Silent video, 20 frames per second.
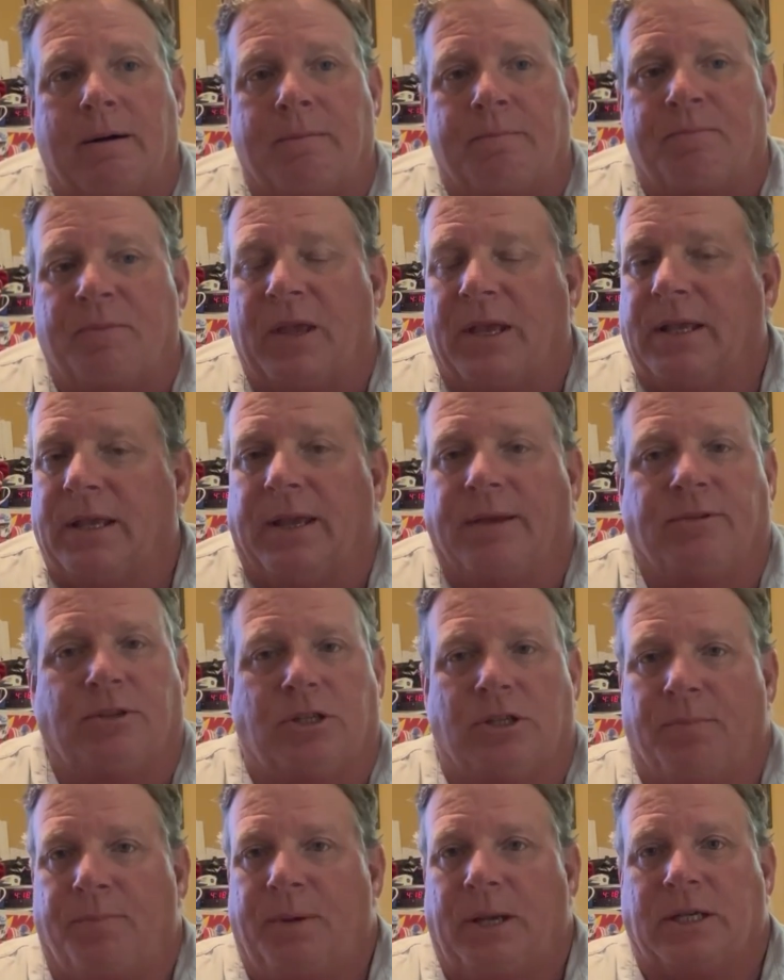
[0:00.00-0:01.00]
It gives you
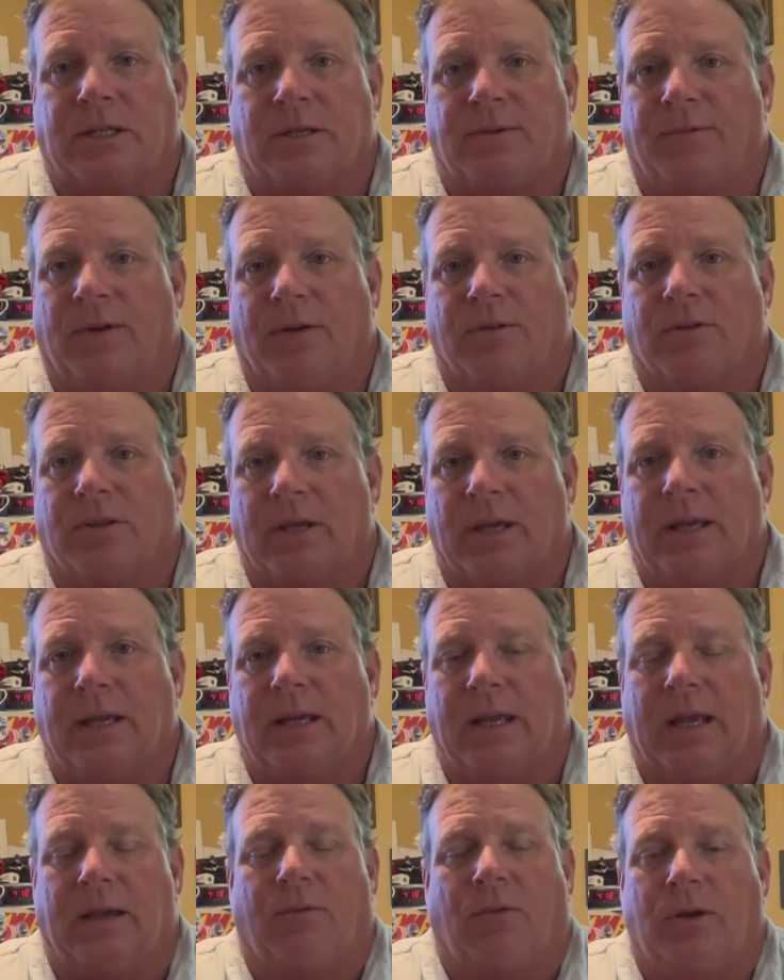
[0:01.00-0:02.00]
the best of
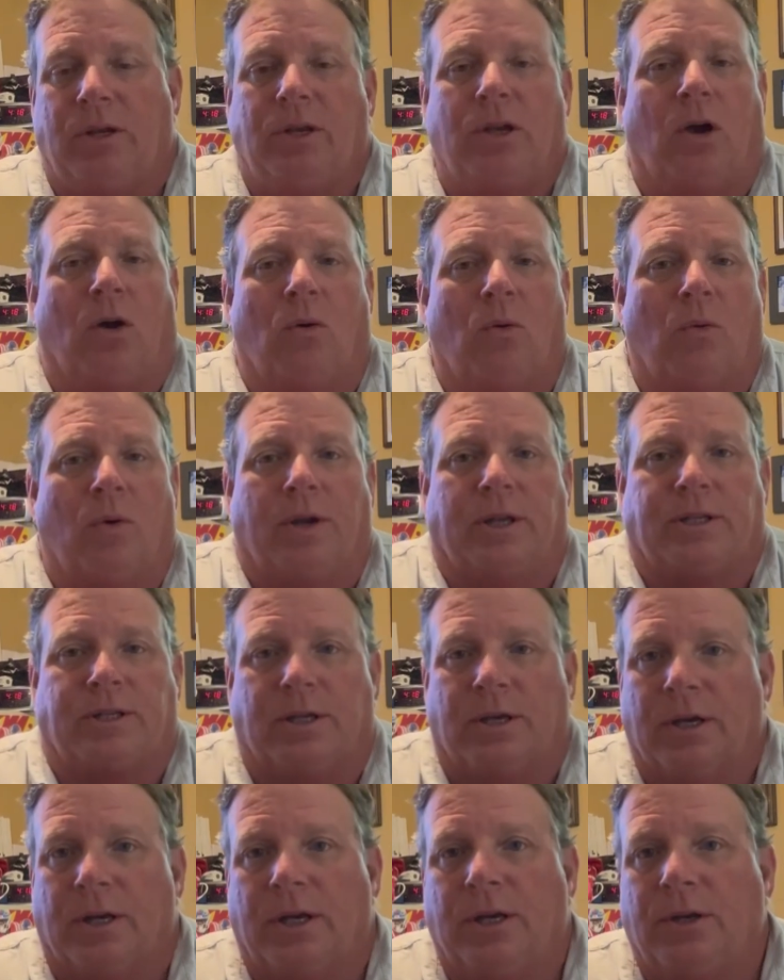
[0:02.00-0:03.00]
everything, and we know what it's
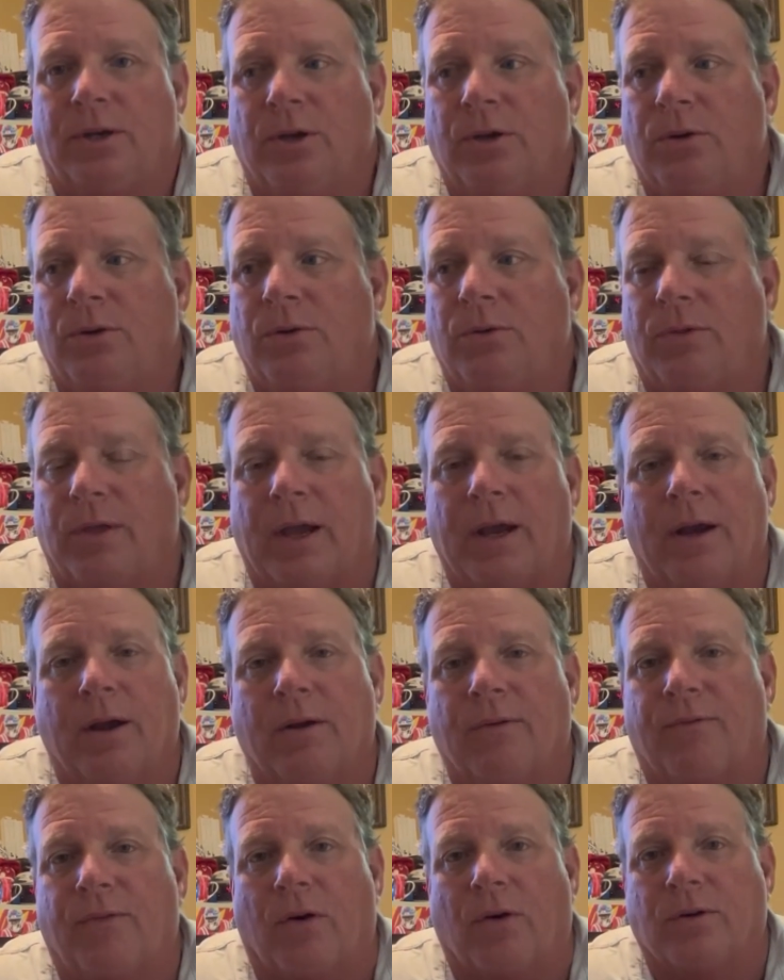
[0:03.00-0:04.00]
going to do
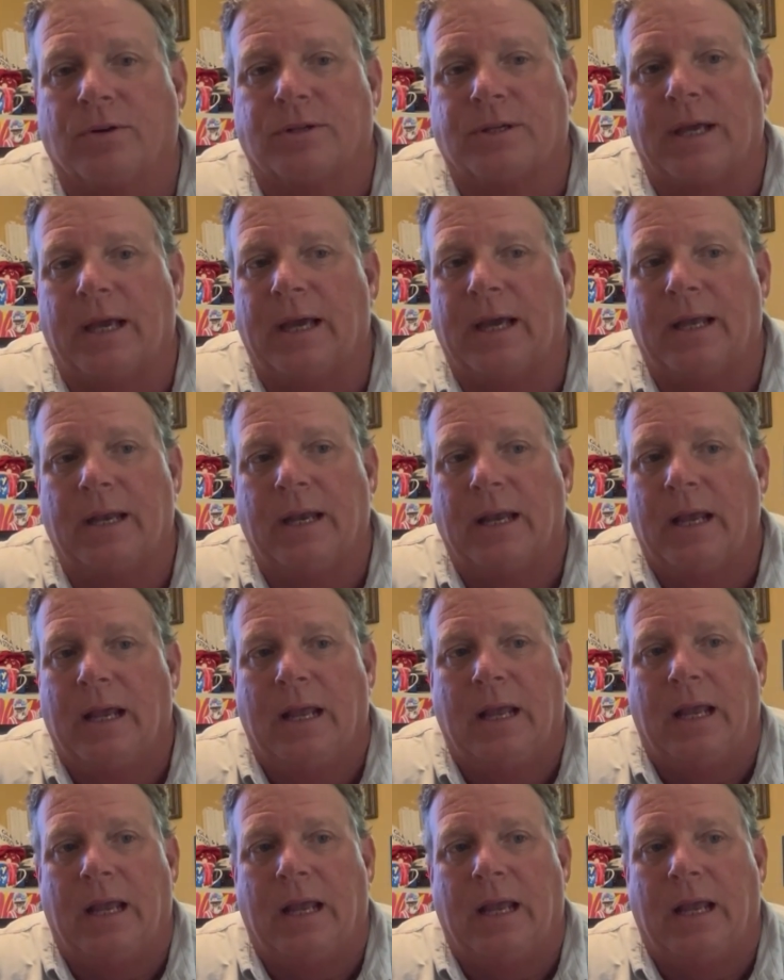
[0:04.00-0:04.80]
there as far as that,